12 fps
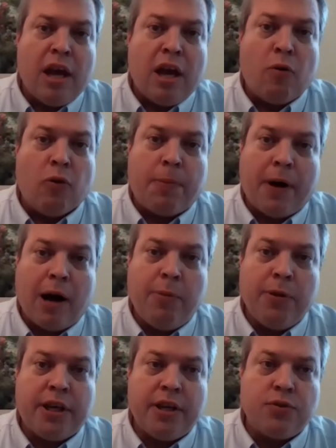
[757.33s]

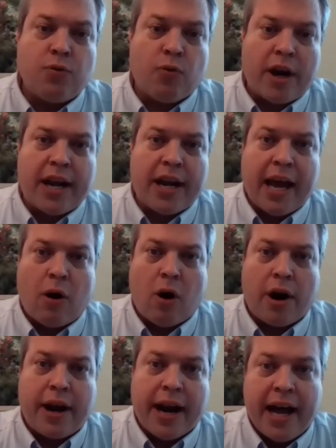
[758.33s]
Republicans right now are
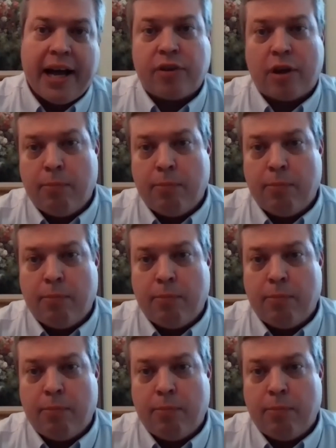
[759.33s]
not as on